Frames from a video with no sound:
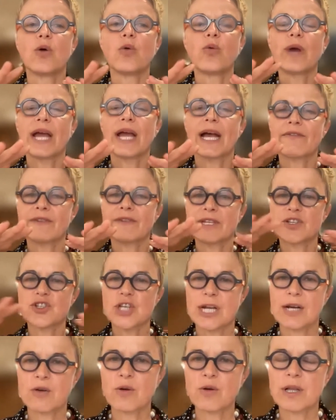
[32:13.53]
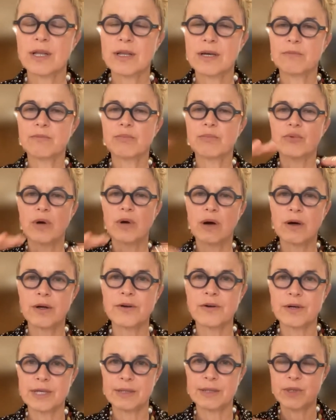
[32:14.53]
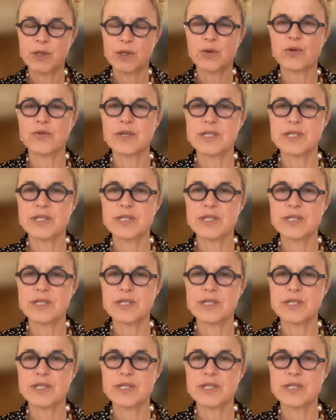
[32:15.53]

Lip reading: we have in general a broader immune